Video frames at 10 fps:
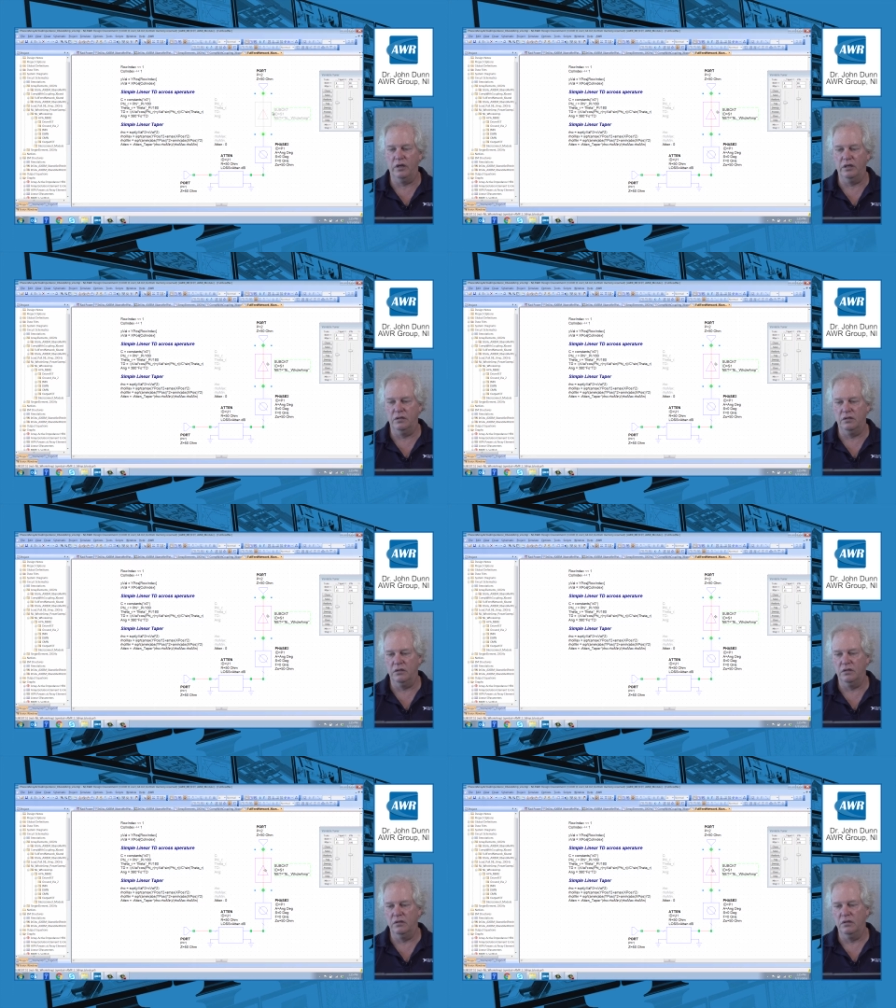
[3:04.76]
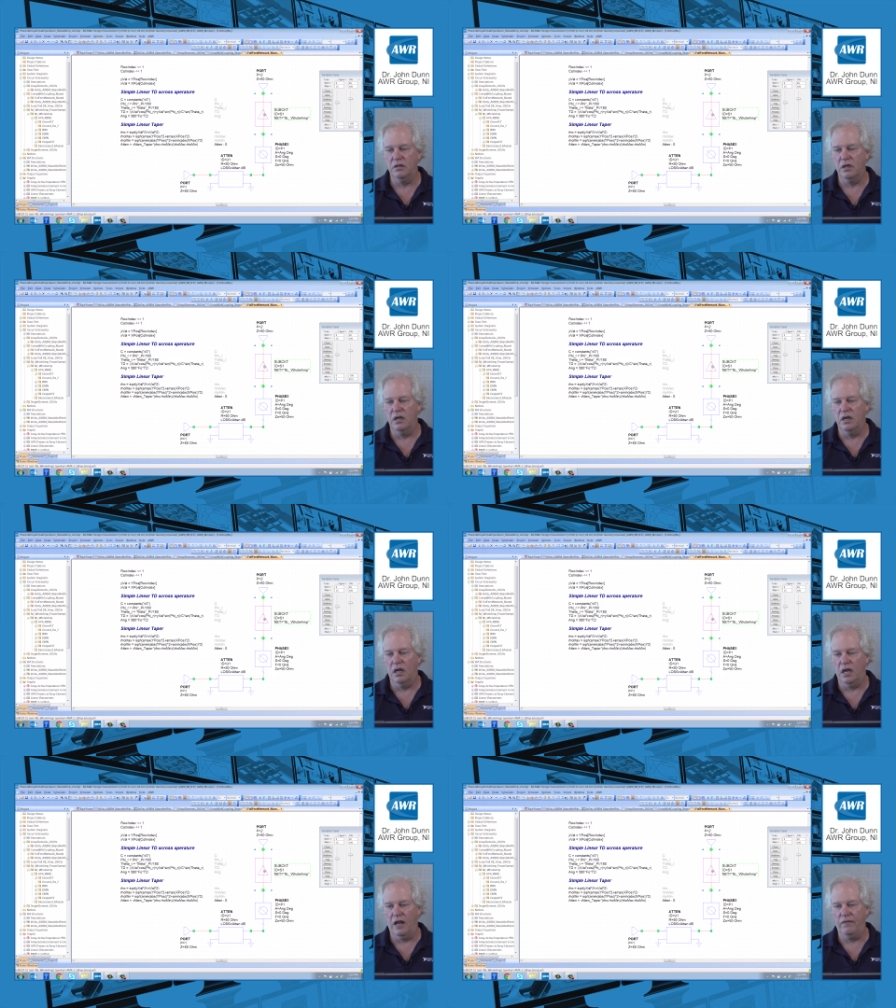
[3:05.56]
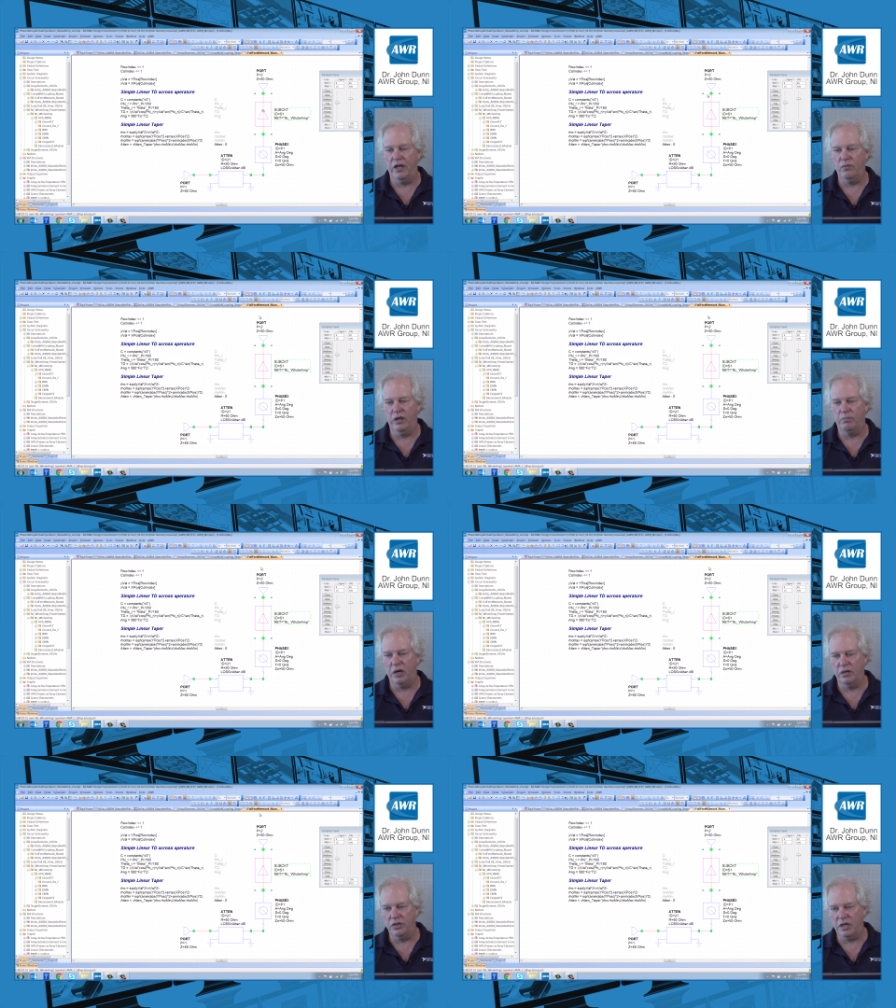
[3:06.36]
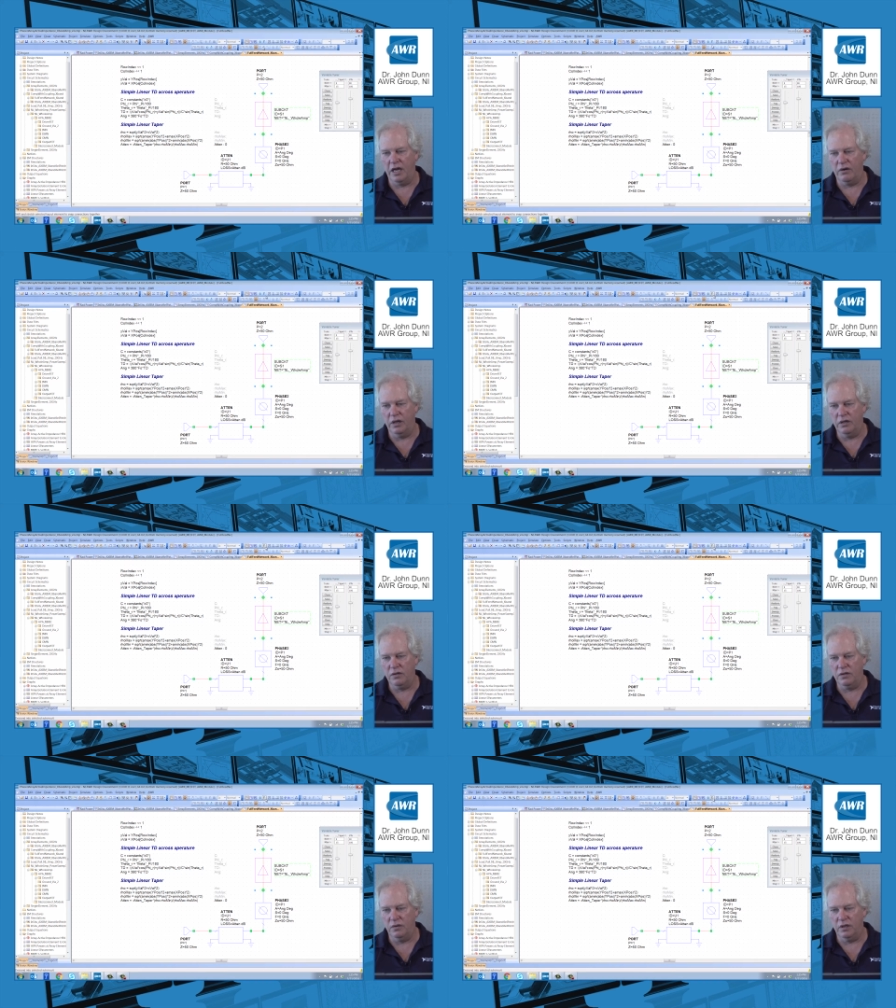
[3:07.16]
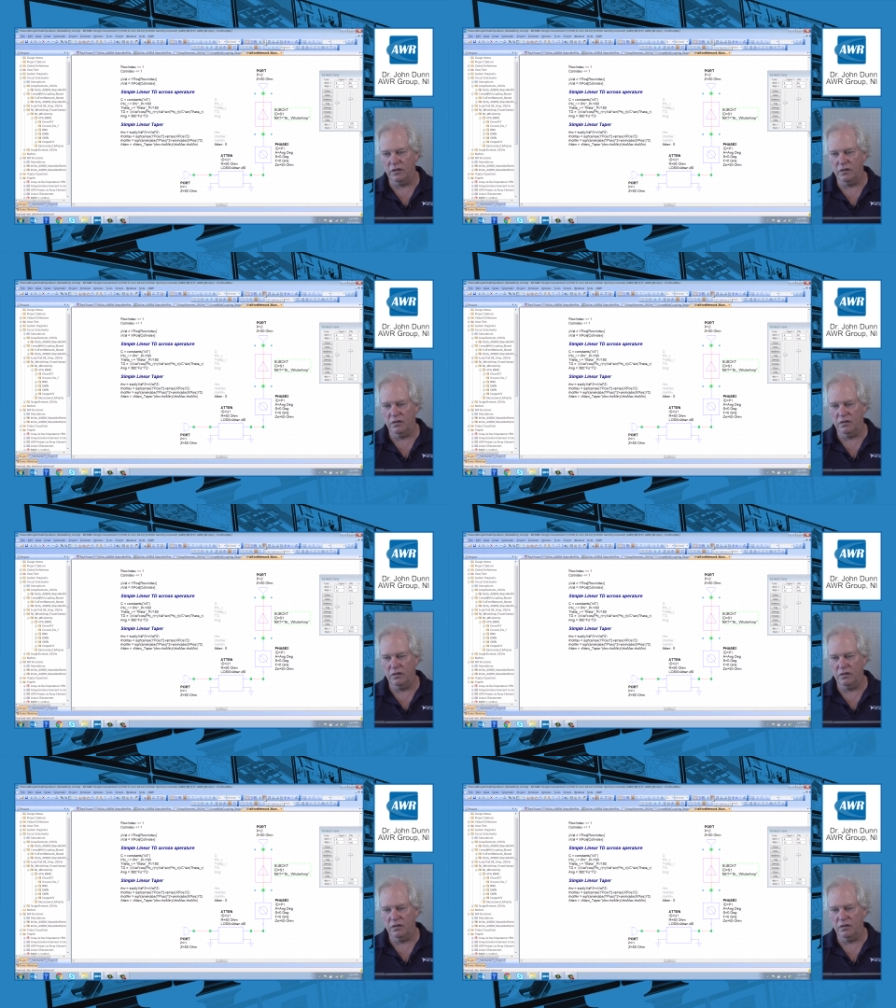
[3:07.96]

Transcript: it, and then we punch down into it,